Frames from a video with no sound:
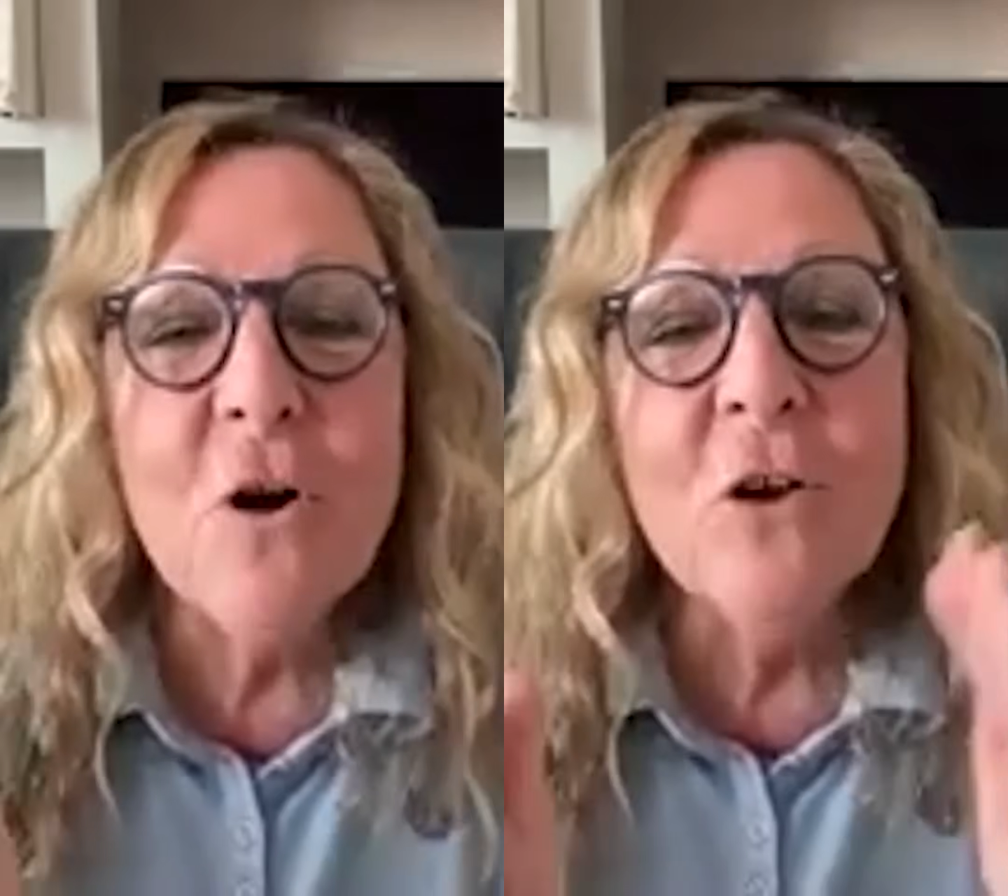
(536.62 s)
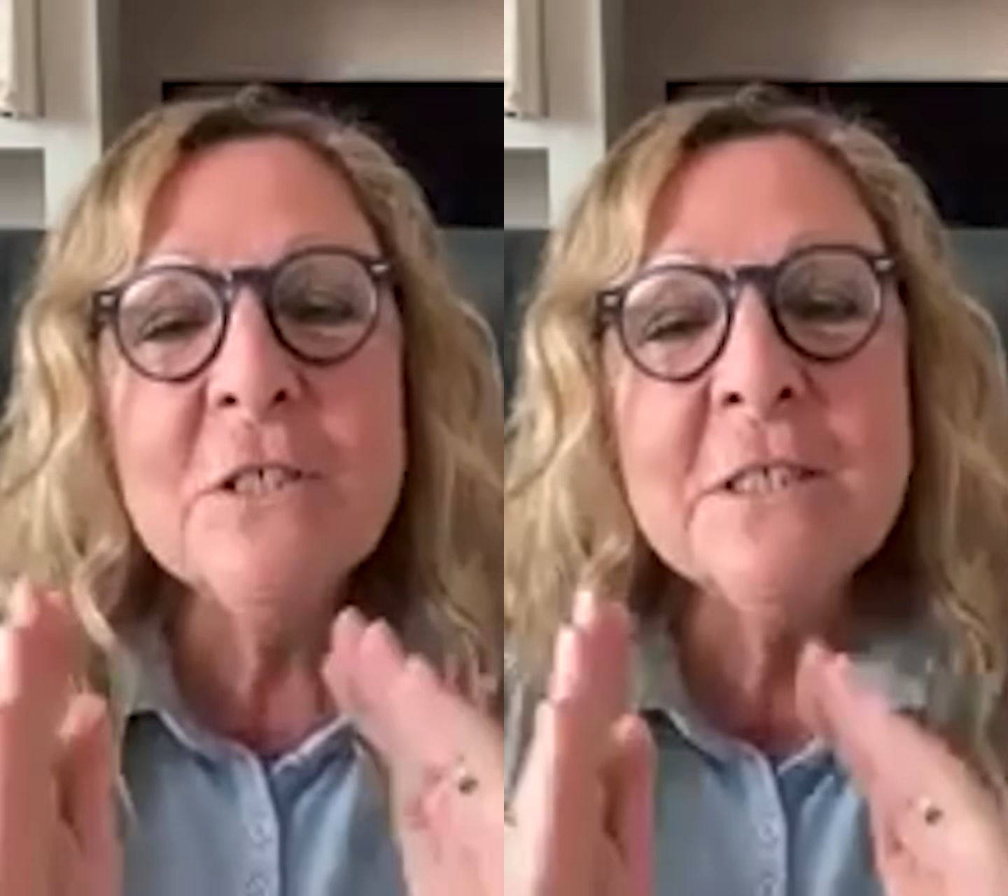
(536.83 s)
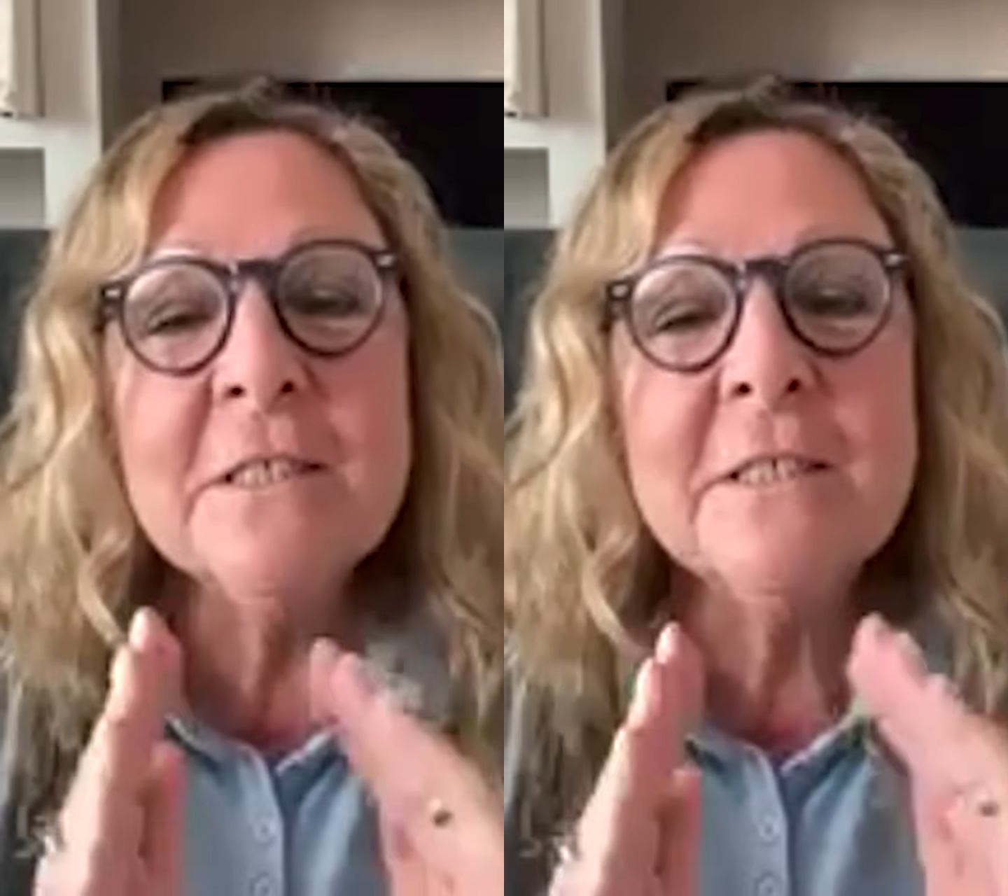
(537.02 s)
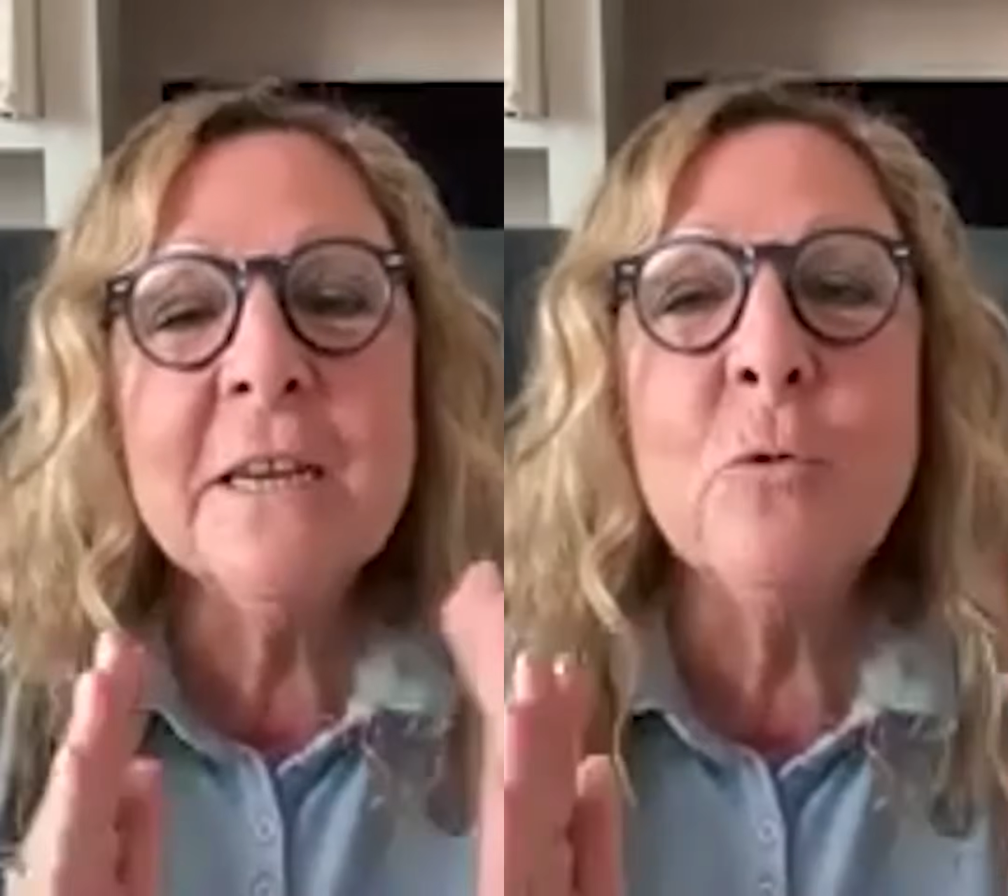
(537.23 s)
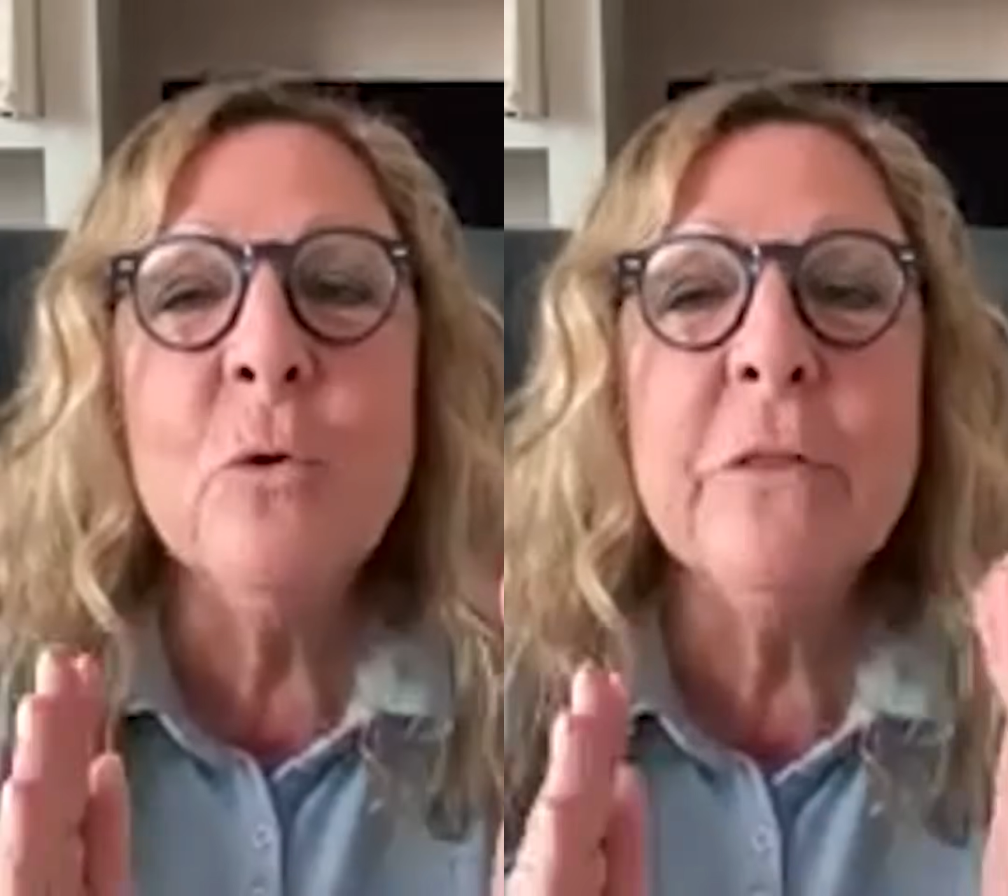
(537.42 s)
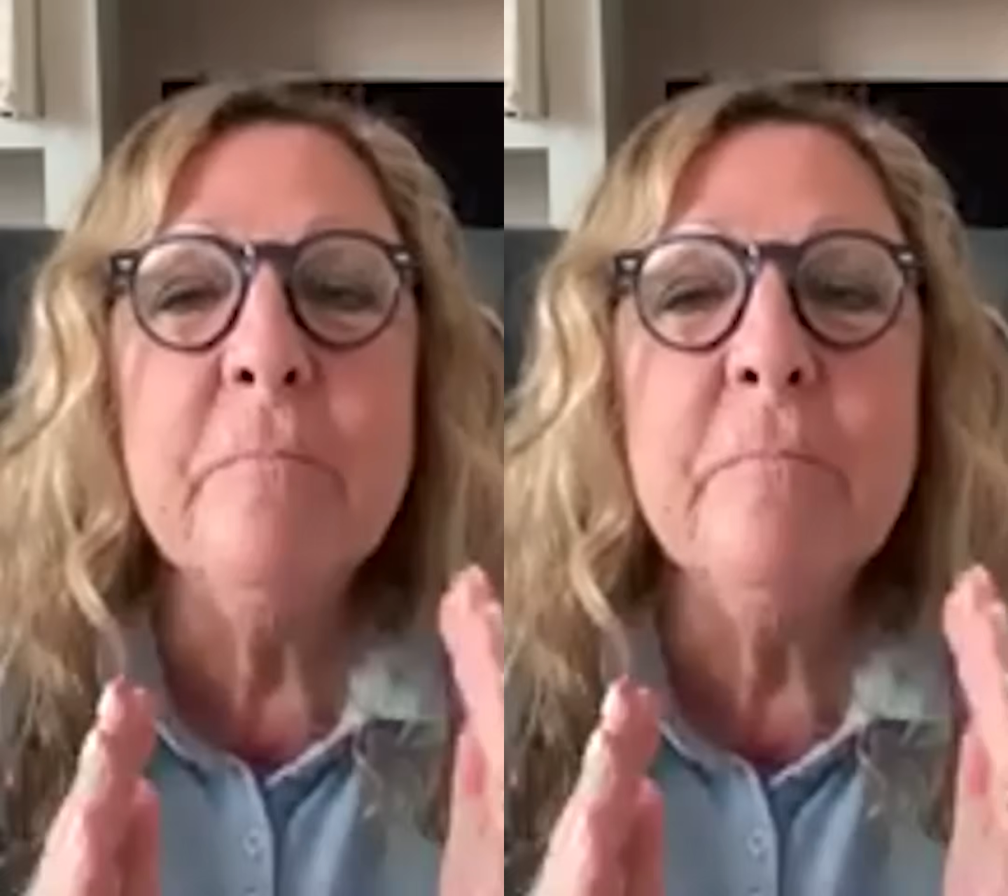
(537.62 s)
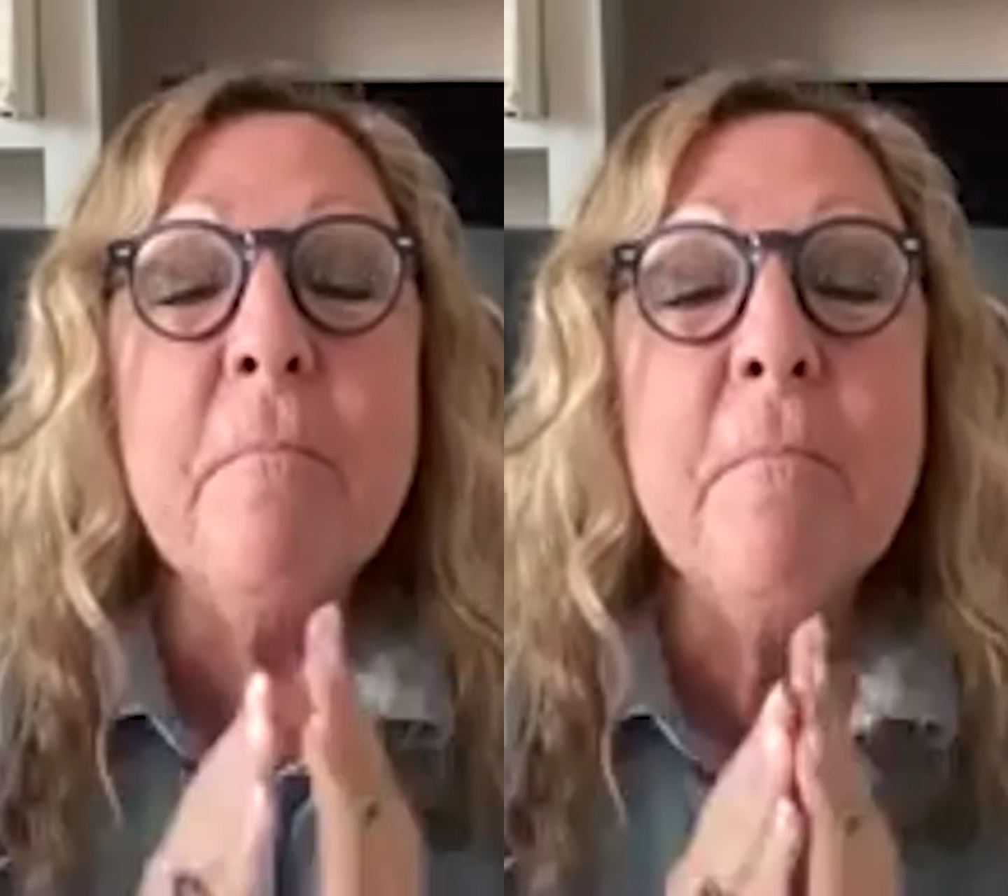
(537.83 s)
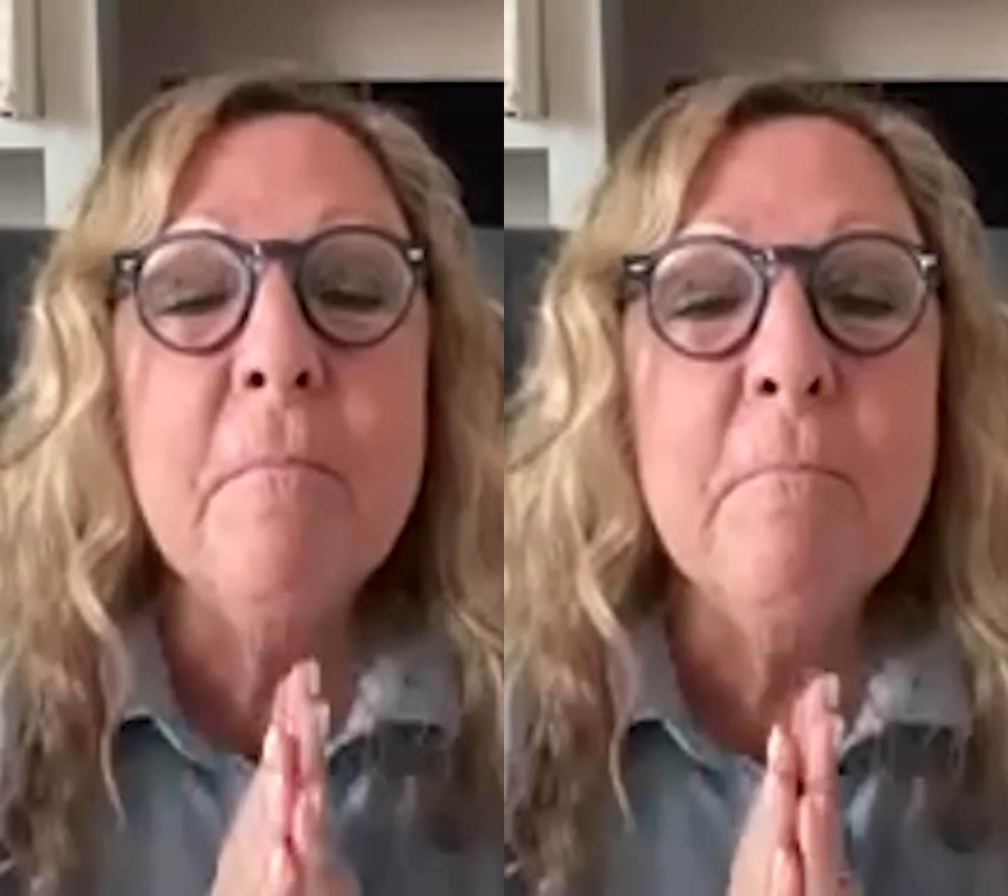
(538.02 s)
I'll stick with
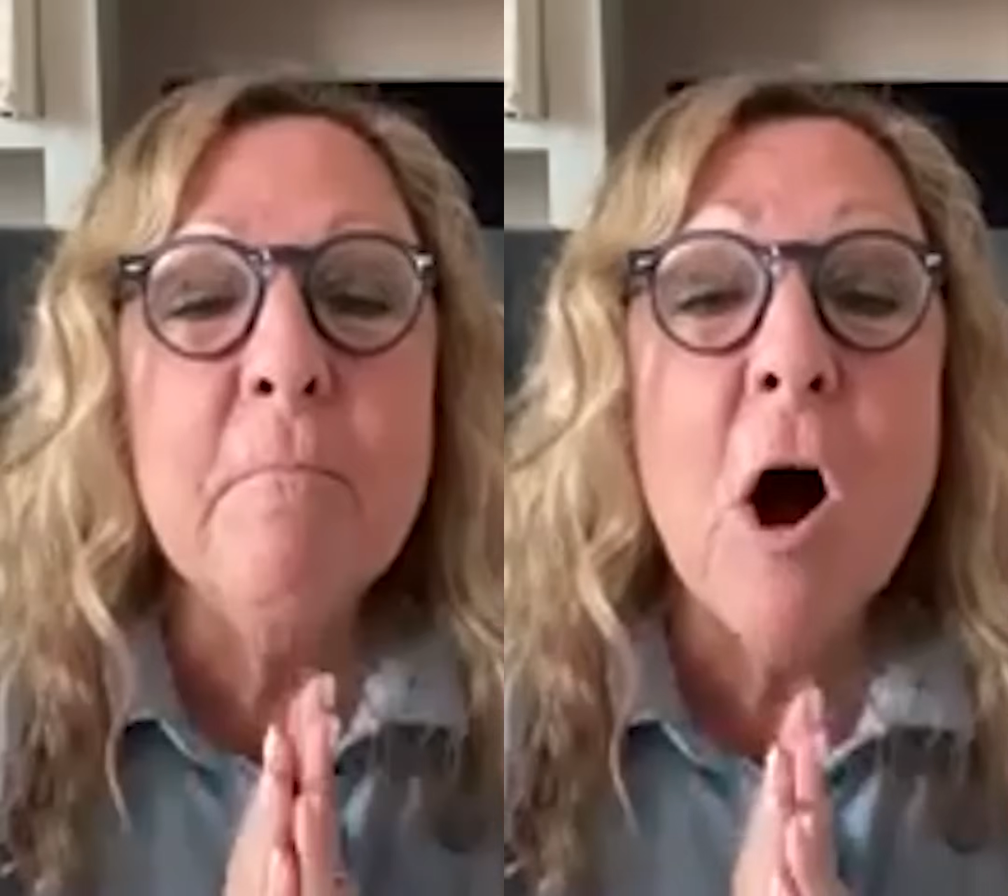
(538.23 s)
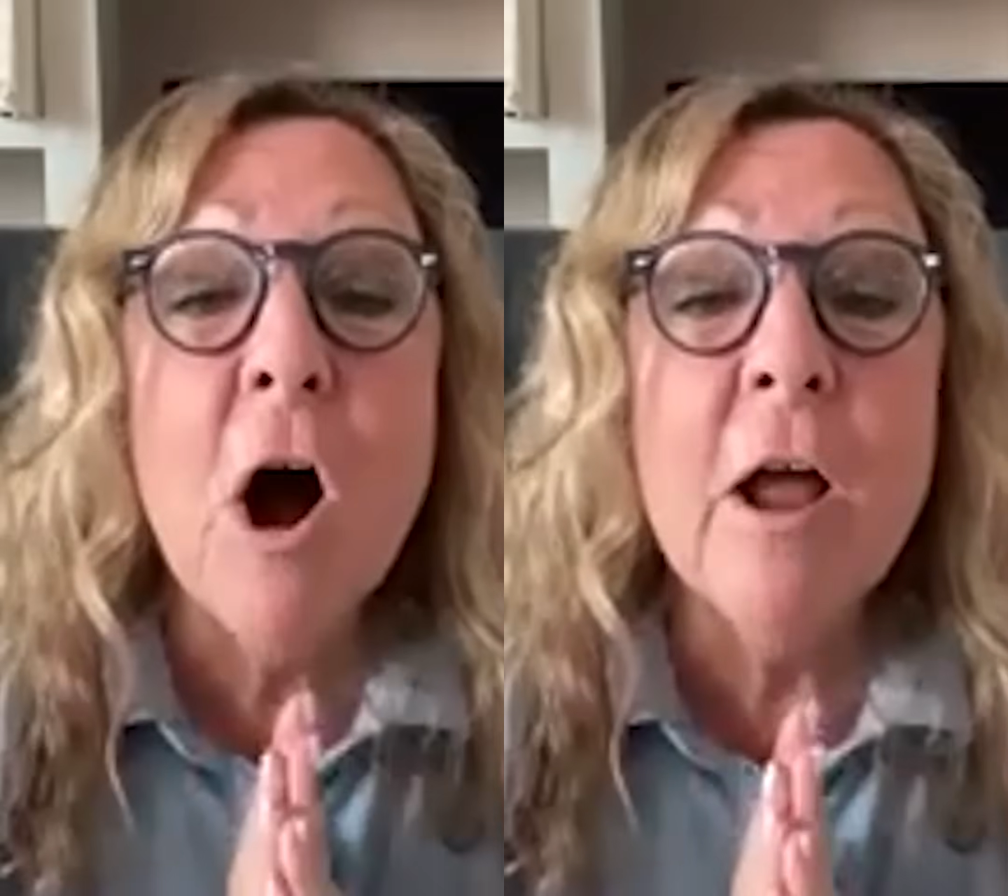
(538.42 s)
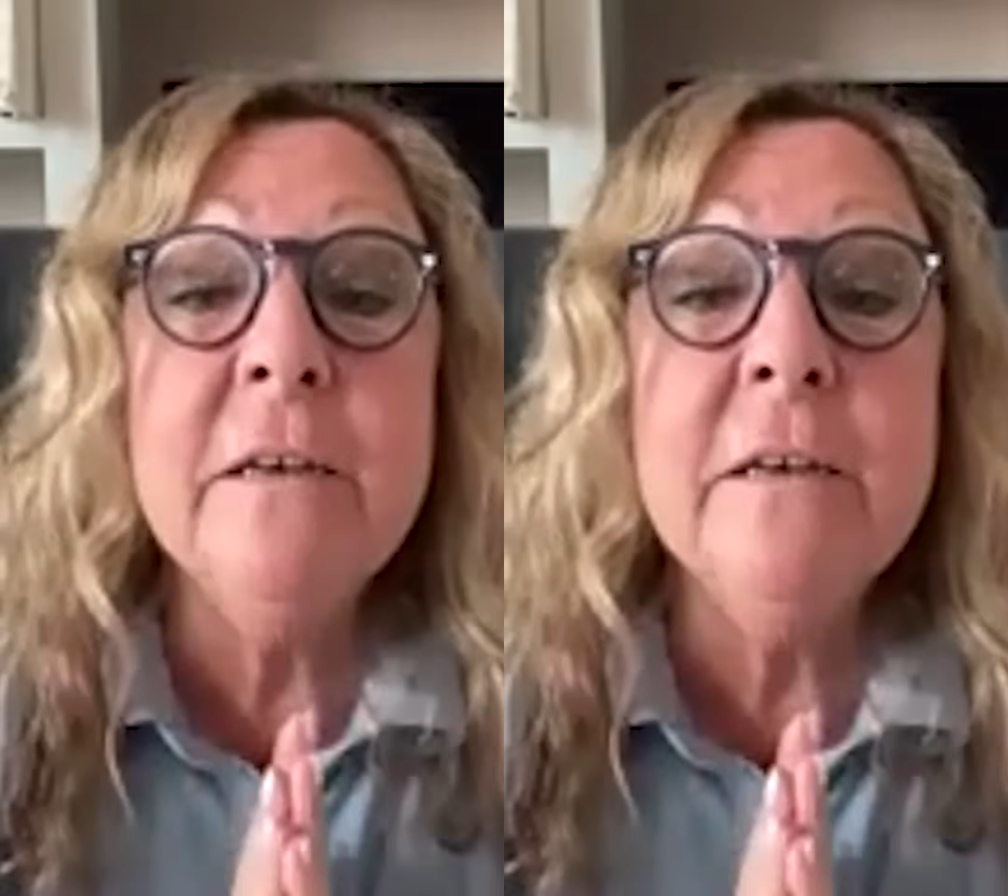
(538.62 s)
my